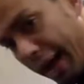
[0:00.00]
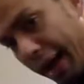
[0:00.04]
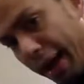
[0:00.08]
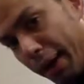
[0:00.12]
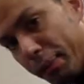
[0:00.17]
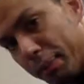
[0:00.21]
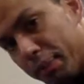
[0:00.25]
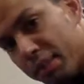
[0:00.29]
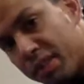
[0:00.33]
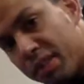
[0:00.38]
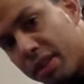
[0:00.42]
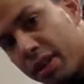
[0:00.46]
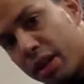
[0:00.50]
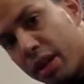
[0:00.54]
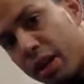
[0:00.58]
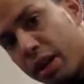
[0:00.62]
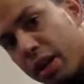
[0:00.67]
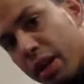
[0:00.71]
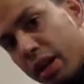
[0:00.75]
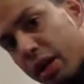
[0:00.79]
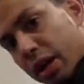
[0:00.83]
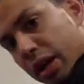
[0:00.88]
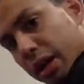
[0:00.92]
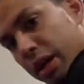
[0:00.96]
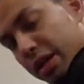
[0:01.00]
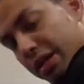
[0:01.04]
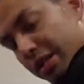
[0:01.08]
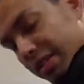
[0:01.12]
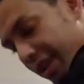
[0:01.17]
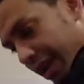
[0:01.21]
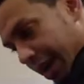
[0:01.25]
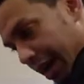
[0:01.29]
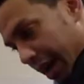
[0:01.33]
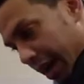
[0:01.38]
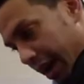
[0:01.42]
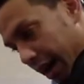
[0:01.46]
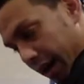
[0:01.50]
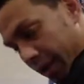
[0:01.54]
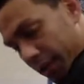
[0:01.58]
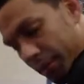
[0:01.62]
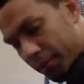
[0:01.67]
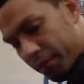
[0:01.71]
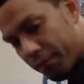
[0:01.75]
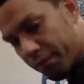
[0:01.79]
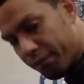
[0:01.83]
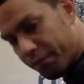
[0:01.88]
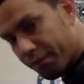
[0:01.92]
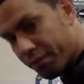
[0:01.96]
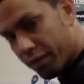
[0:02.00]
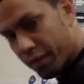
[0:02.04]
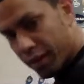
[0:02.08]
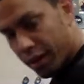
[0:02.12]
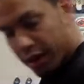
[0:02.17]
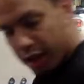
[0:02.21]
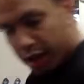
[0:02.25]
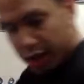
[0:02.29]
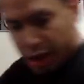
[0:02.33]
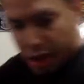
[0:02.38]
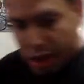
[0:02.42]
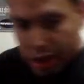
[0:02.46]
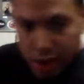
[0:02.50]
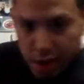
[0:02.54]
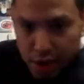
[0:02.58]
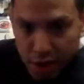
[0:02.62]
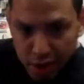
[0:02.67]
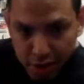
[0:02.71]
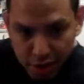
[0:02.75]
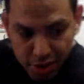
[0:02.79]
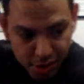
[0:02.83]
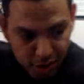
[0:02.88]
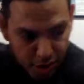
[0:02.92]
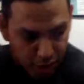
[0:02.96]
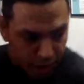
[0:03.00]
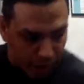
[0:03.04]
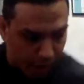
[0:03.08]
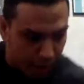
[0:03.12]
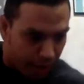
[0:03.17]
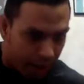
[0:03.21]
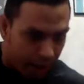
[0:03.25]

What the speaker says: abs to get up. So